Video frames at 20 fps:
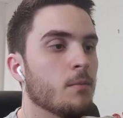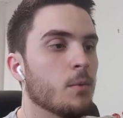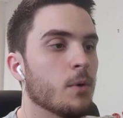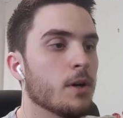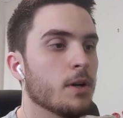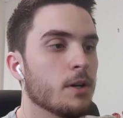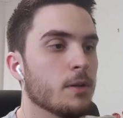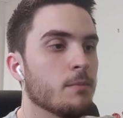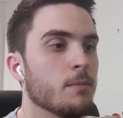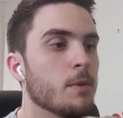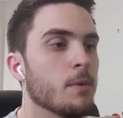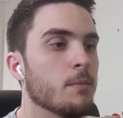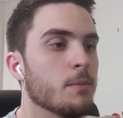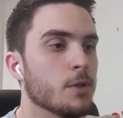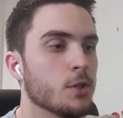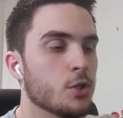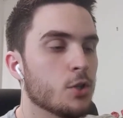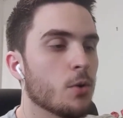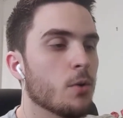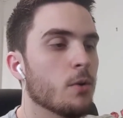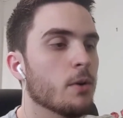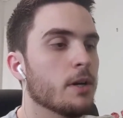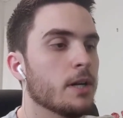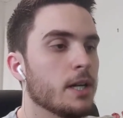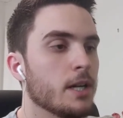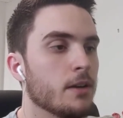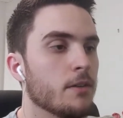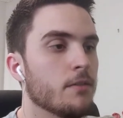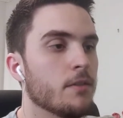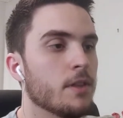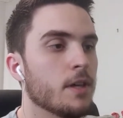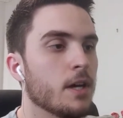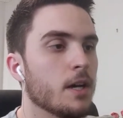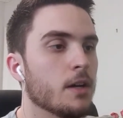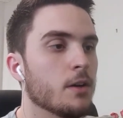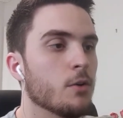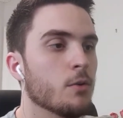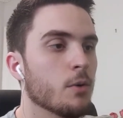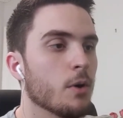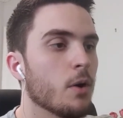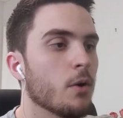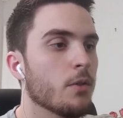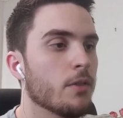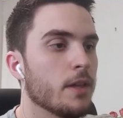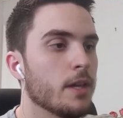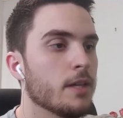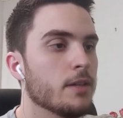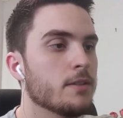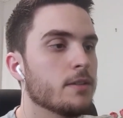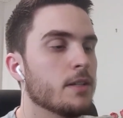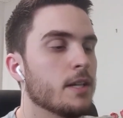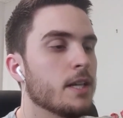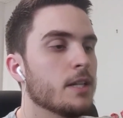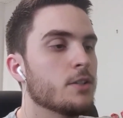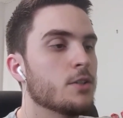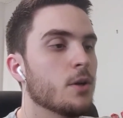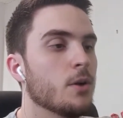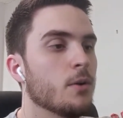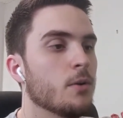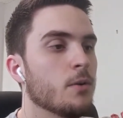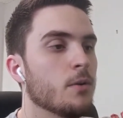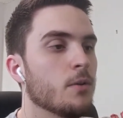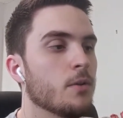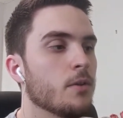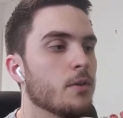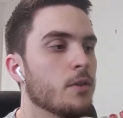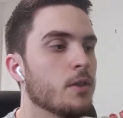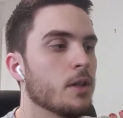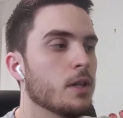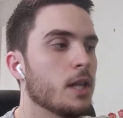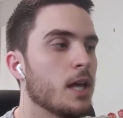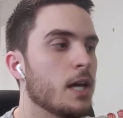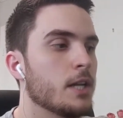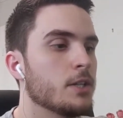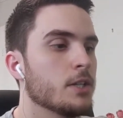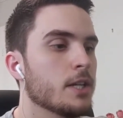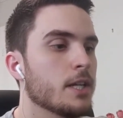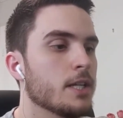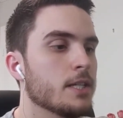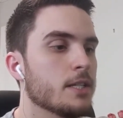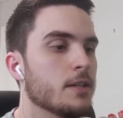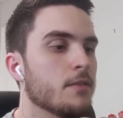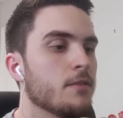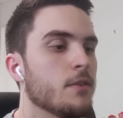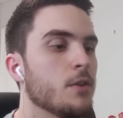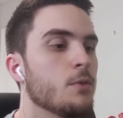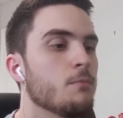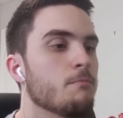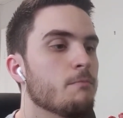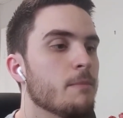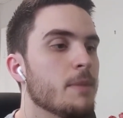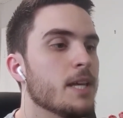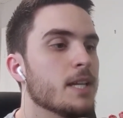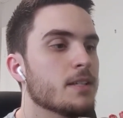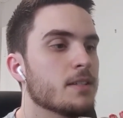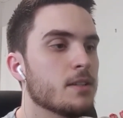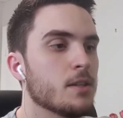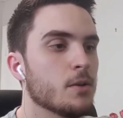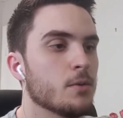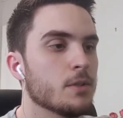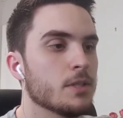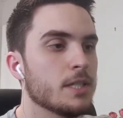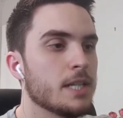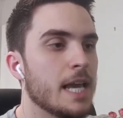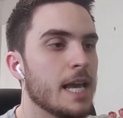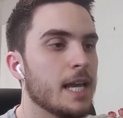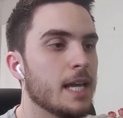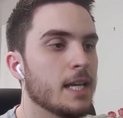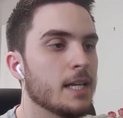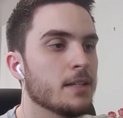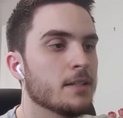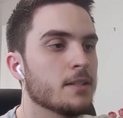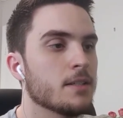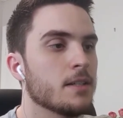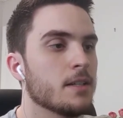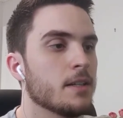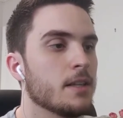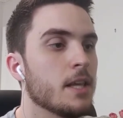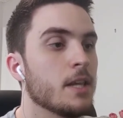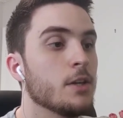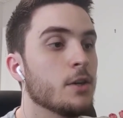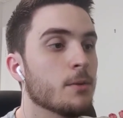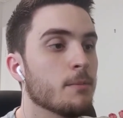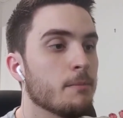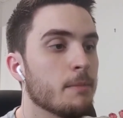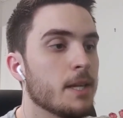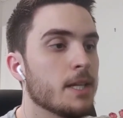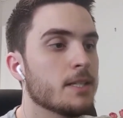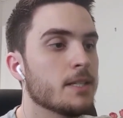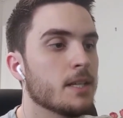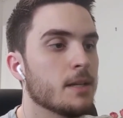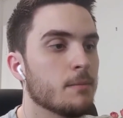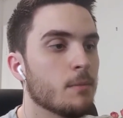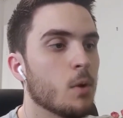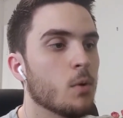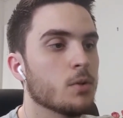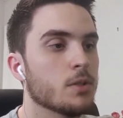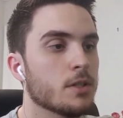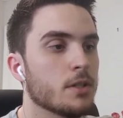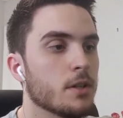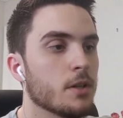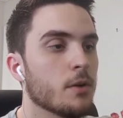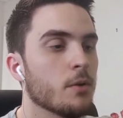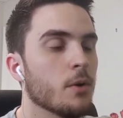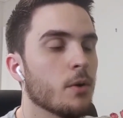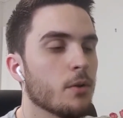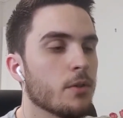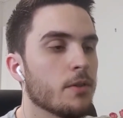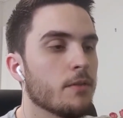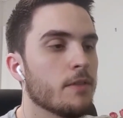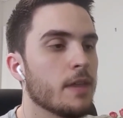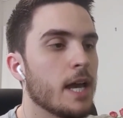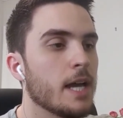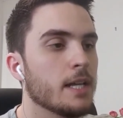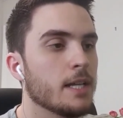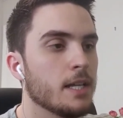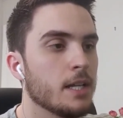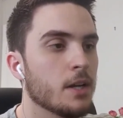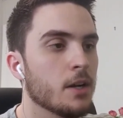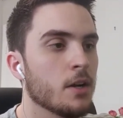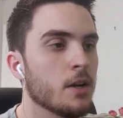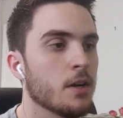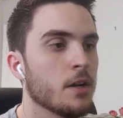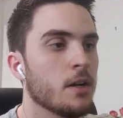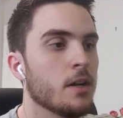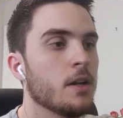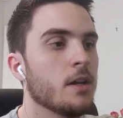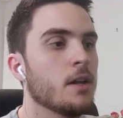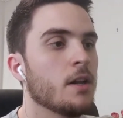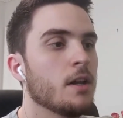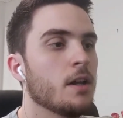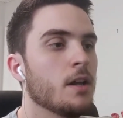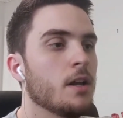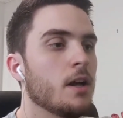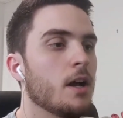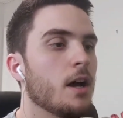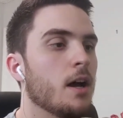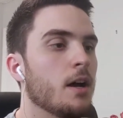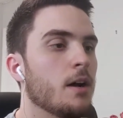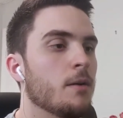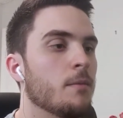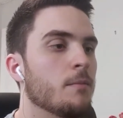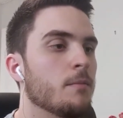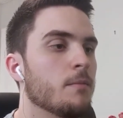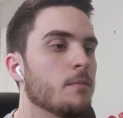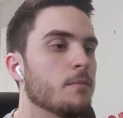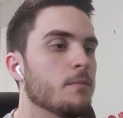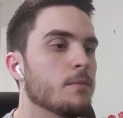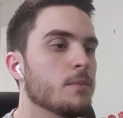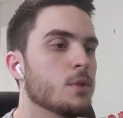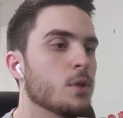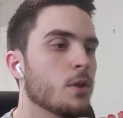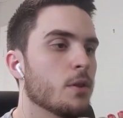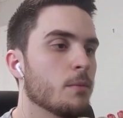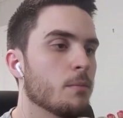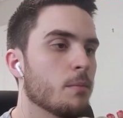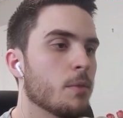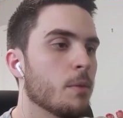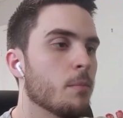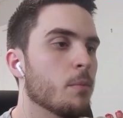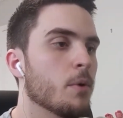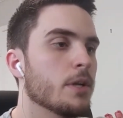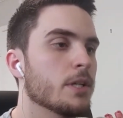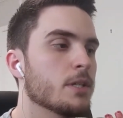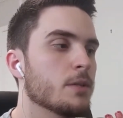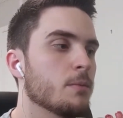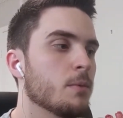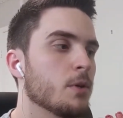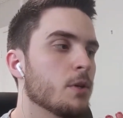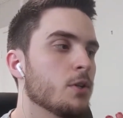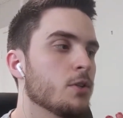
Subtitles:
where the majority of the growth is. And so the logic is if you miss those days, then you're missing most of the growth of that year. So the principle